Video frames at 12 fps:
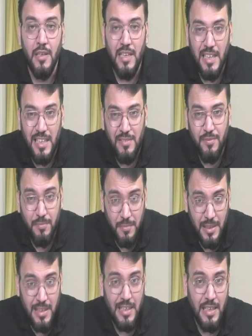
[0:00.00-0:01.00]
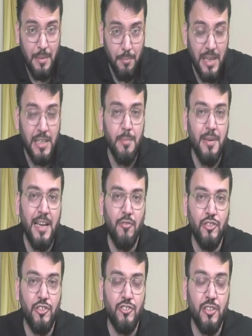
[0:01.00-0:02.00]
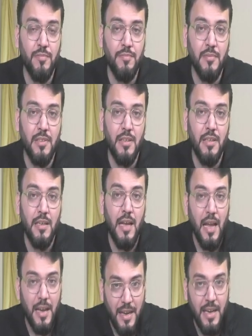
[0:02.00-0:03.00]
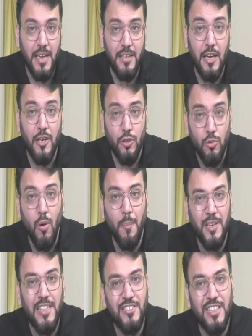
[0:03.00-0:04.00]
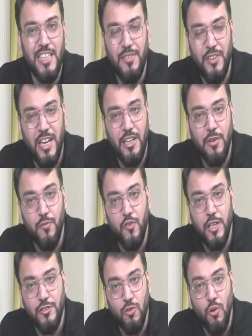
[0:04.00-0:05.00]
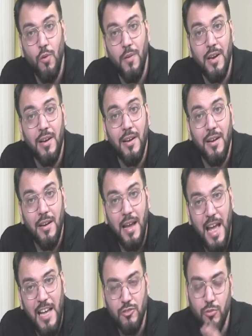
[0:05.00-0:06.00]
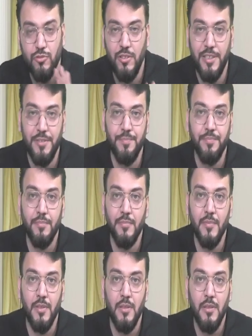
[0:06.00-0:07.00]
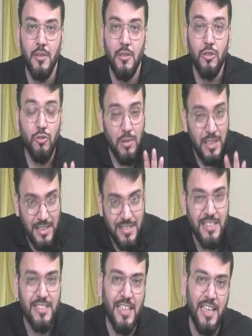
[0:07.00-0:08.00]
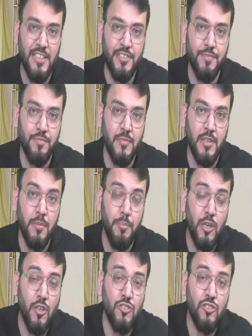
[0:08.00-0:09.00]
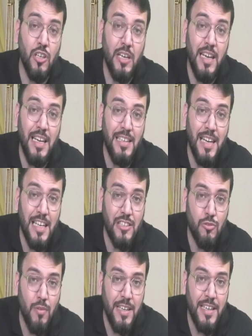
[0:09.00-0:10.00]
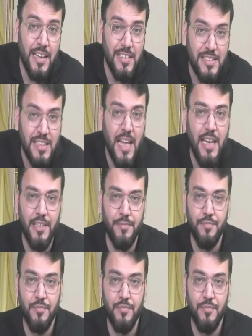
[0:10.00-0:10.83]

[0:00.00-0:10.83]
In multiple acquisition, correct now, to obtain significant influence over associate. So in this case, because Ind AS 28 is silent,